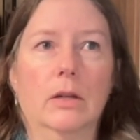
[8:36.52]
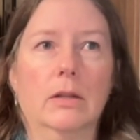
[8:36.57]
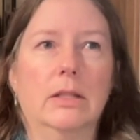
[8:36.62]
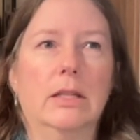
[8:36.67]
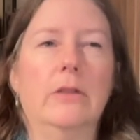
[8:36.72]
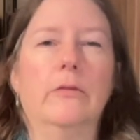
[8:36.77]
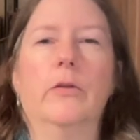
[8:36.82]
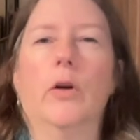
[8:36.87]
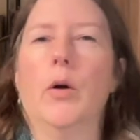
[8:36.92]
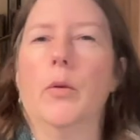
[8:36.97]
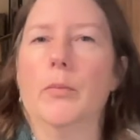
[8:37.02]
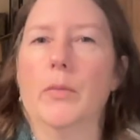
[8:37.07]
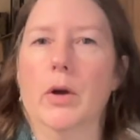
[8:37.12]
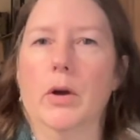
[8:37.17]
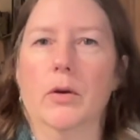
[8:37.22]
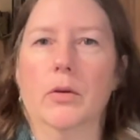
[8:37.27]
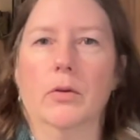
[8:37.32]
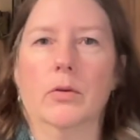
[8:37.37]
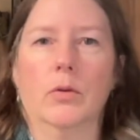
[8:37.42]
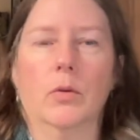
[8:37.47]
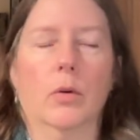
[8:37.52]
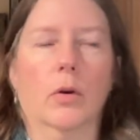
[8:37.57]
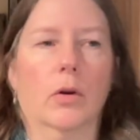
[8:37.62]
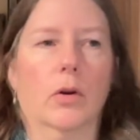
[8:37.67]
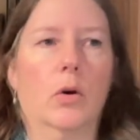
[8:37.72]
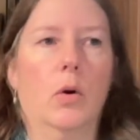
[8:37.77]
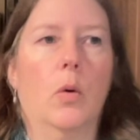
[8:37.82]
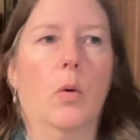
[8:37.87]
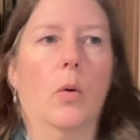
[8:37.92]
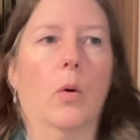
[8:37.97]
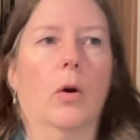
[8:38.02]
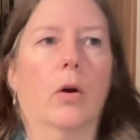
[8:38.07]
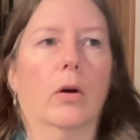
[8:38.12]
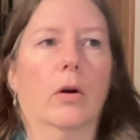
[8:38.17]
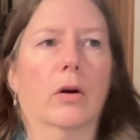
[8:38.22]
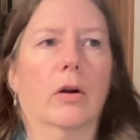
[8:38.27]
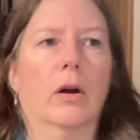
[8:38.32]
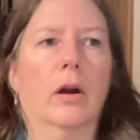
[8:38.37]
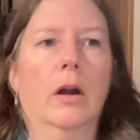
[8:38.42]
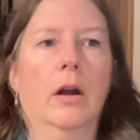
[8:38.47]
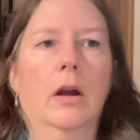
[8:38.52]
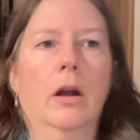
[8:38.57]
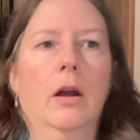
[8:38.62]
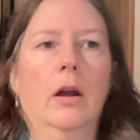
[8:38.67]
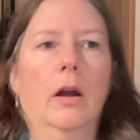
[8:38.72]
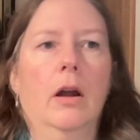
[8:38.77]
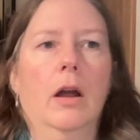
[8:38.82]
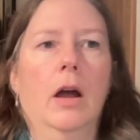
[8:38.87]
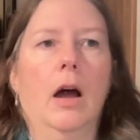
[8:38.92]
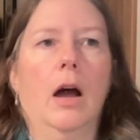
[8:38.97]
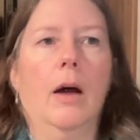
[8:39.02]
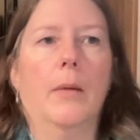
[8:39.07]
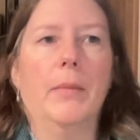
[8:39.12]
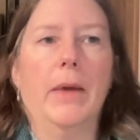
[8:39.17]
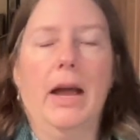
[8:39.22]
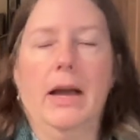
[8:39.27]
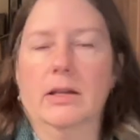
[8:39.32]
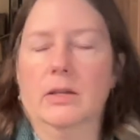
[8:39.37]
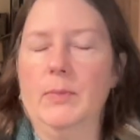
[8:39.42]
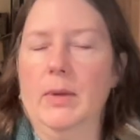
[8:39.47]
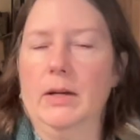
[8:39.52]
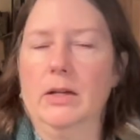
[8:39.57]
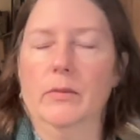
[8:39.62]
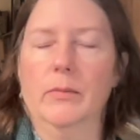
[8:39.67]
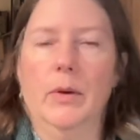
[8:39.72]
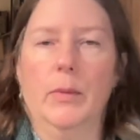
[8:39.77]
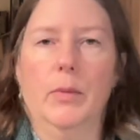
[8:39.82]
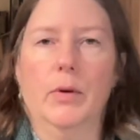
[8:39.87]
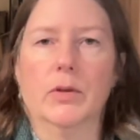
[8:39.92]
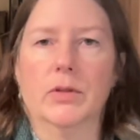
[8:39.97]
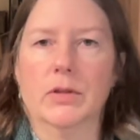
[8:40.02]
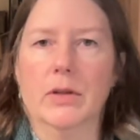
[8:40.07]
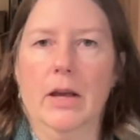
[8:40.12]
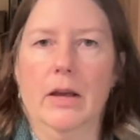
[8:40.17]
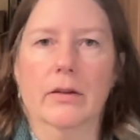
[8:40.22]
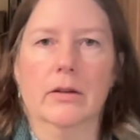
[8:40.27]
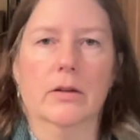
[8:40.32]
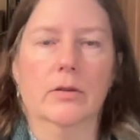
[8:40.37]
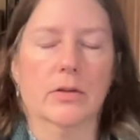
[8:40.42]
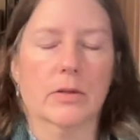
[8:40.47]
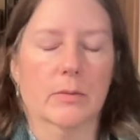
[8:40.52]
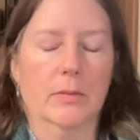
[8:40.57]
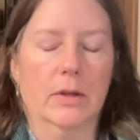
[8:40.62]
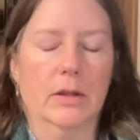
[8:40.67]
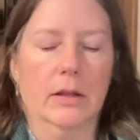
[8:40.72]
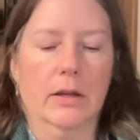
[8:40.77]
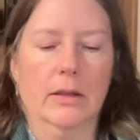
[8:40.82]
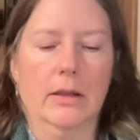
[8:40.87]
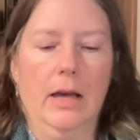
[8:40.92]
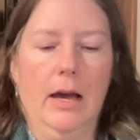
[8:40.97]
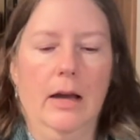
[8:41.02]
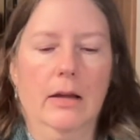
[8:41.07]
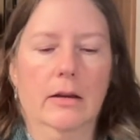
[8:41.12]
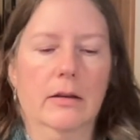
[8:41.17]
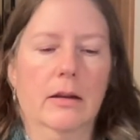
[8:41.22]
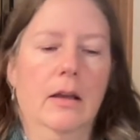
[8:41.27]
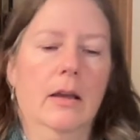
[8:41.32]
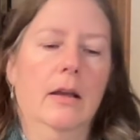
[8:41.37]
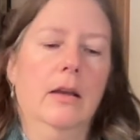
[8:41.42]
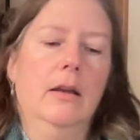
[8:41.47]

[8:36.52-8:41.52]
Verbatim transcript: default mode or core um, aspect of my personality or something like that?